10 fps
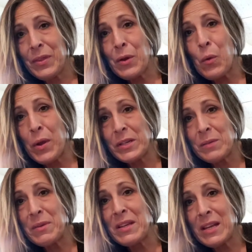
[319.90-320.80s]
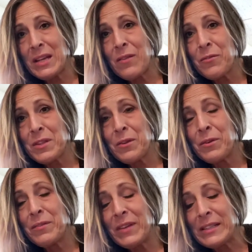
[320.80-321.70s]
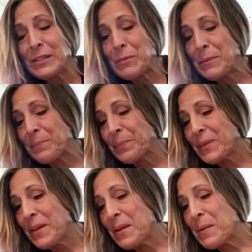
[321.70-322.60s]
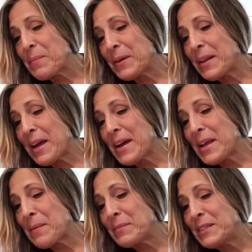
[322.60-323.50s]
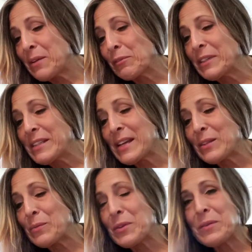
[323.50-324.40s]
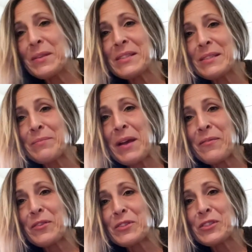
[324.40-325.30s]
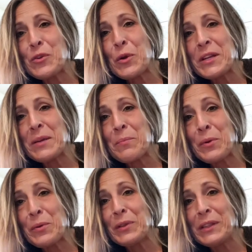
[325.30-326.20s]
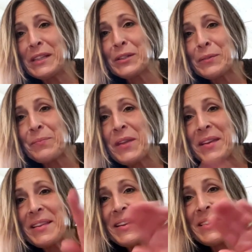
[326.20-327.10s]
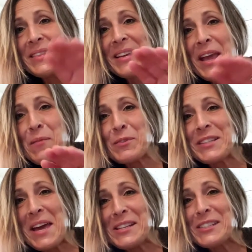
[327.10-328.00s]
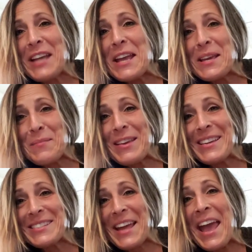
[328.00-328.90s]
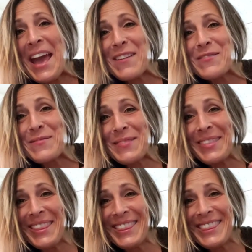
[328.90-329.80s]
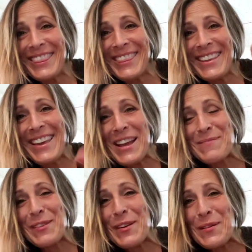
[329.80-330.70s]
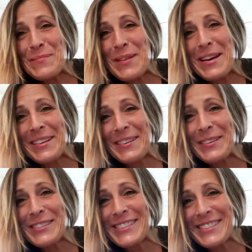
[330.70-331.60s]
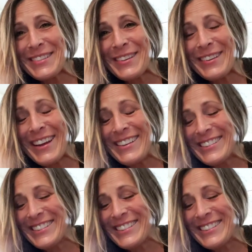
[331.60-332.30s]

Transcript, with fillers: they're going to be getting for their investment. But I am tickled to death with, this is my first Yorkie Merle litter. The camera's kind of shaking because I have the camera on my girl's crate.